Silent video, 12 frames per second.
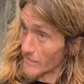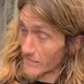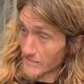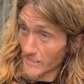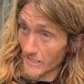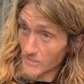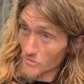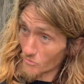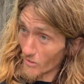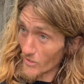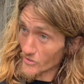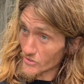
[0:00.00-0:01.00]
intense
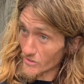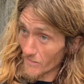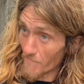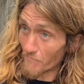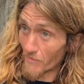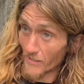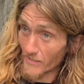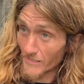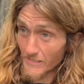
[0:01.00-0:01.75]
rush, but